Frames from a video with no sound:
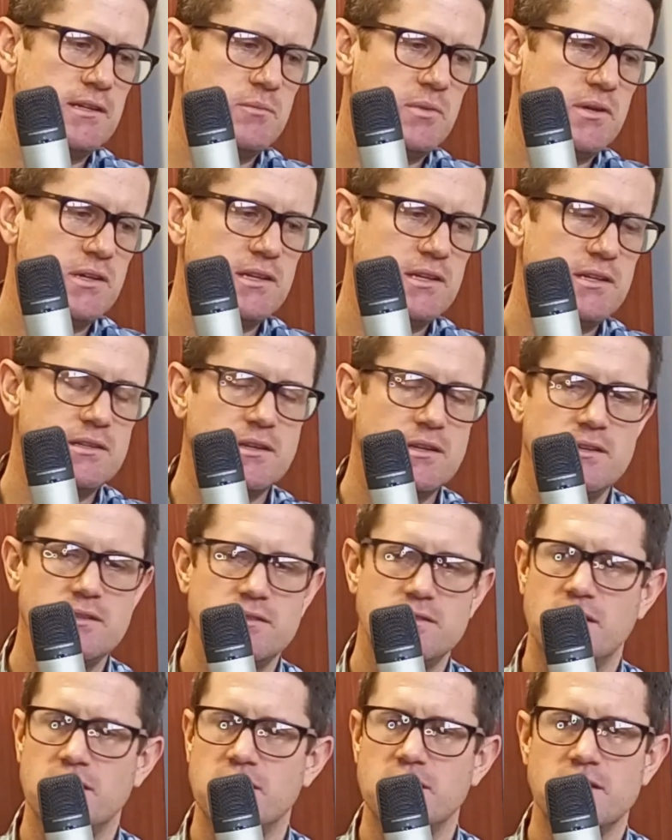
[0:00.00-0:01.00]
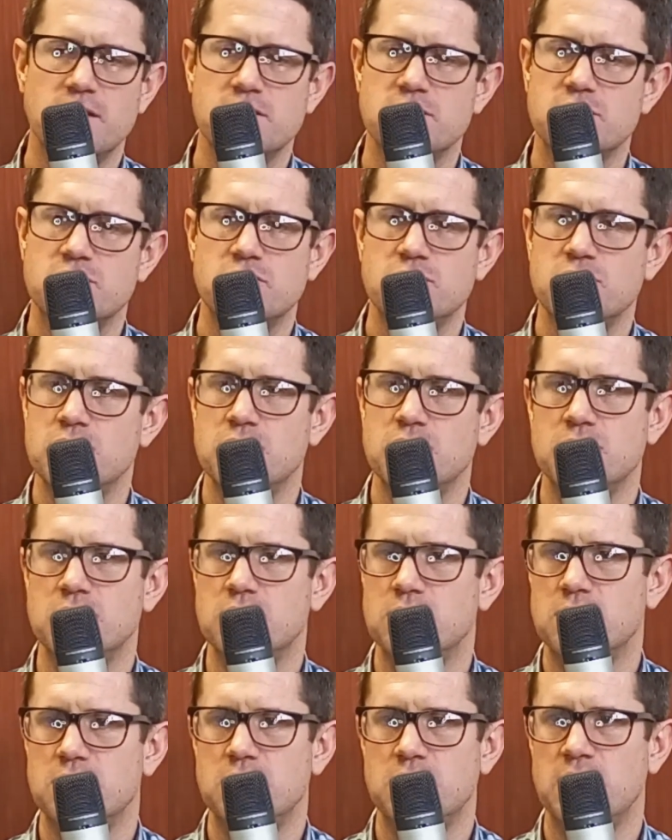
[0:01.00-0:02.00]
But I think it's
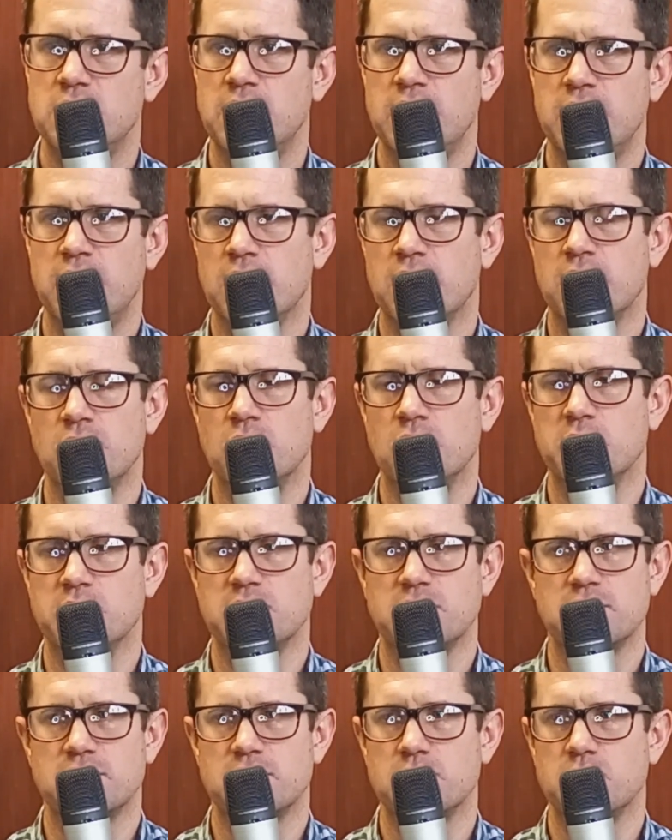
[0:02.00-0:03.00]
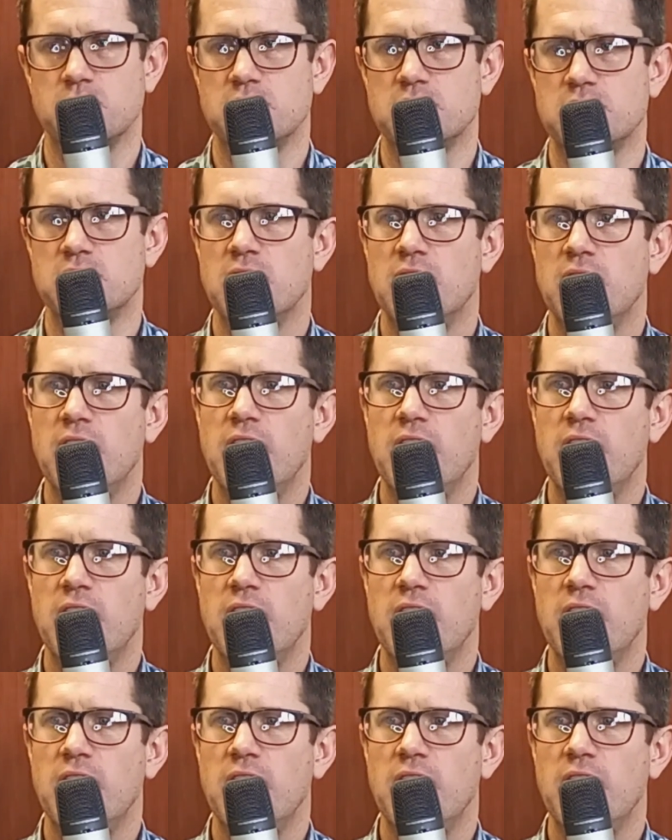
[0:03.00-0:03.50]
true in any economic system is